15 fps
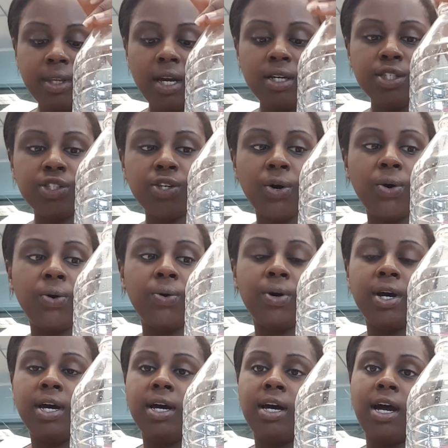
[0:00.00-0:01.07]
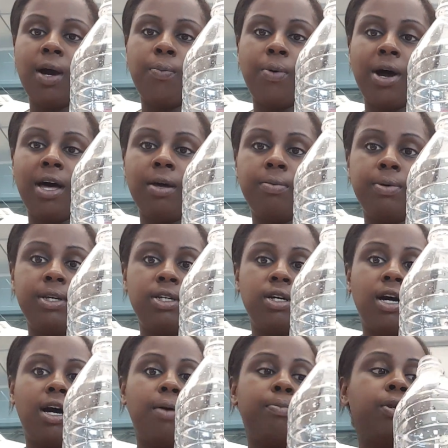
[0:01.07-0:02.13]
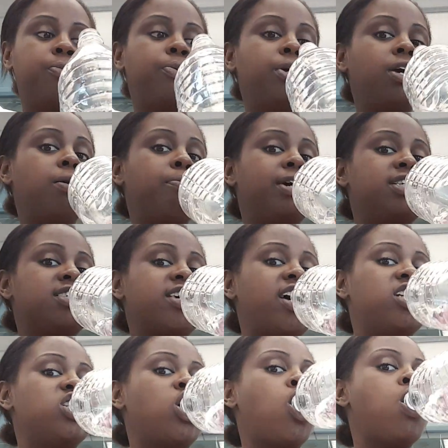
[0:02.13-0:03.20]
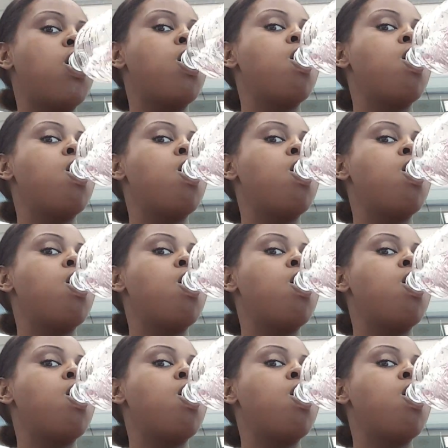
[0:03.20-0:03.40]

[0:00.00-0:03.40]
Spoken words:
So I'm going to put it in my schedule